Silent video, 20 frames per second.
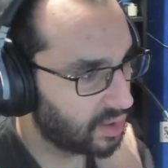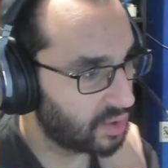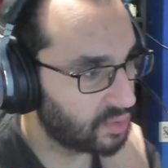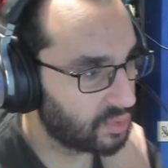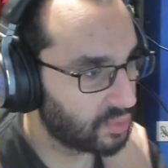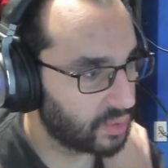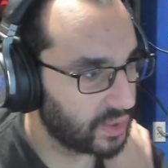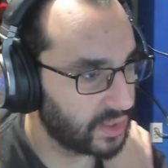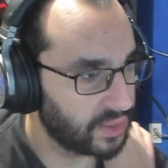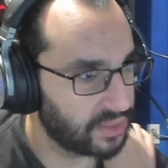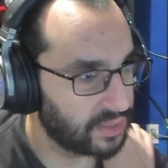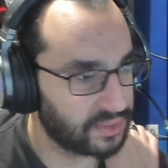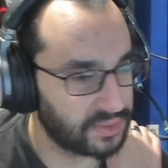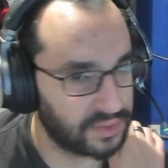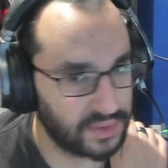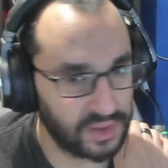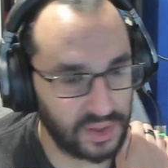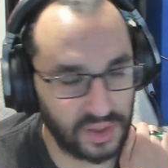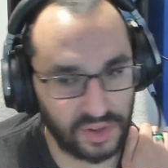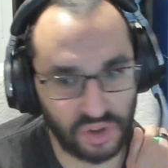with
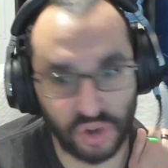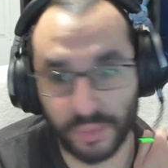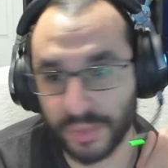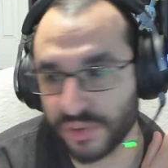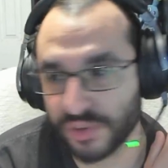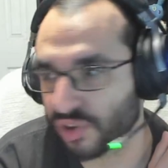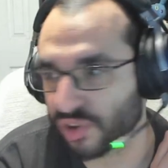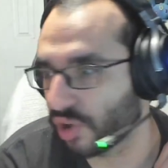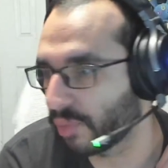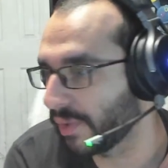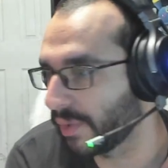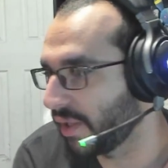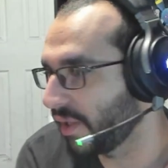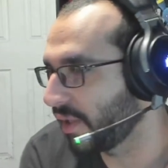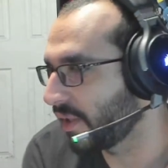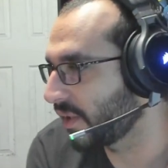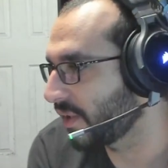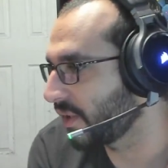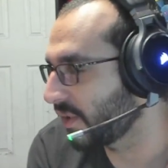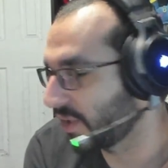the Doom Patrol
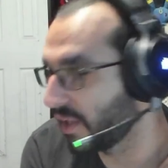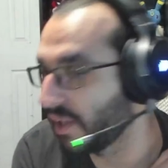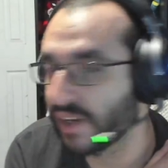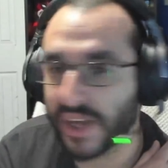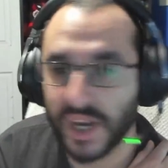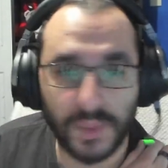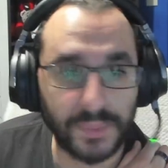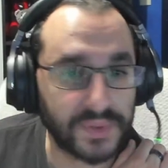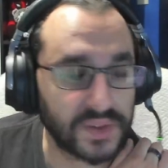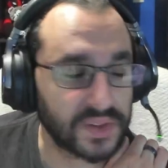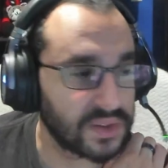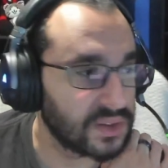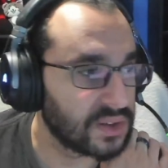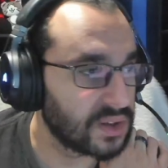being kidnapped,